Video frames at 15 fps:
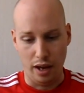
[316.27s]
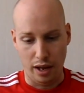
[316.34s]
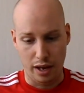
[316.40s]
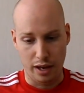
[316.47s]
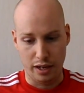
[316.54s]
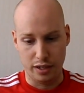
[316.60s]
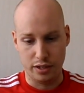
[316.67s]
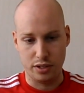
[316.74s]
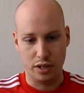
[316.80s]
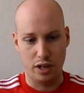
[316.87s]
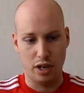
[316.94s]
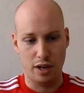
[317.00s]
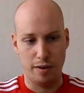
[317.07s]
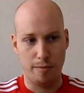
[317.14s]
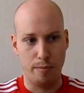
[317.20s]

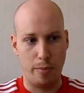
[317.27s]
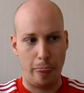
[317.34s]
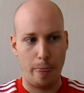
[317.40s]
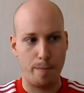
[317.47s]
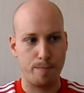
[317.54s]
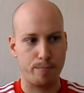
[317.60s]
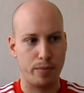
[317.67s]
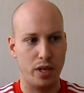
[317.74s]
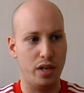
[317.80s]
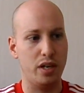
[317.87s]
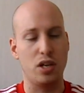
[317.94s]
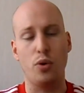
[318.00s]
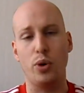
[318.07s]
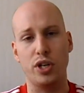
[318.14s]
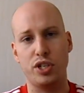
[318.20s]
And
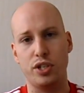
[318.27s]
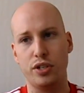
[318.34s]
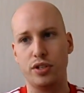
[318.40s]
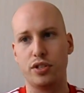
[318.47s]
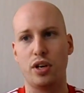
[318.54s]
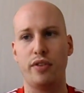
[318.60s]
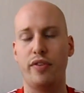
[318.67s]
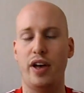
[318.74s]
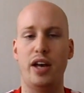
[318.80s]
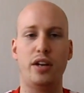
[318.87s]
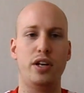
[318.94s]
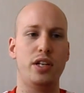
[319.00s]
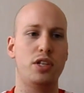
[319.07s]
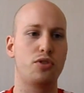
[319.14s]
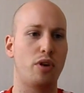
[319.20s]
any questions I've
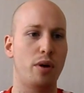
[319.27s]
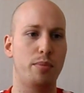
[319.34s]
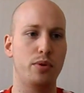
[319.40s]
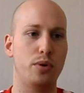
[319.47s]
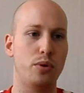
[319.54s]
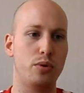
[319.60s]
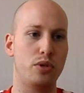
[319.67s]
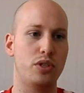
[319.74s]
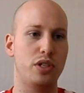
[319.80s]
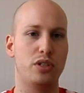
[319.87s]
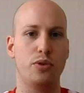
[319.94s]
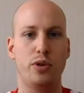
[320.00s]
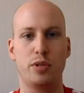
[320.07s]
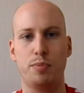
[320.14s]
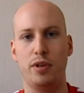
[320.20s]
had, any troubles,
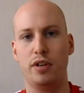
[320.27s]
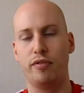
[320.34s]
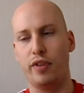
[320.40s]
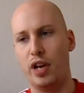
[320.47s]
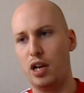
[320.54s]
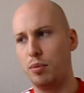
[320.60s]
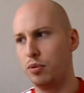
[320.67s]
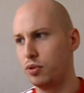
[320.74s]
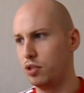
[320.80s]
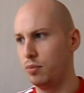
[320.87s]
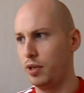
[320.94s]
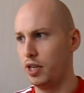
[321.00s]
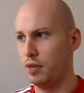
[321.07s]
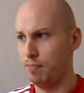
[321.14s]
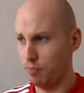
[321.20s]
he's always been available to
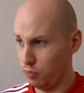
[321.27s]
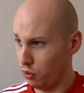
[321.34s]
me,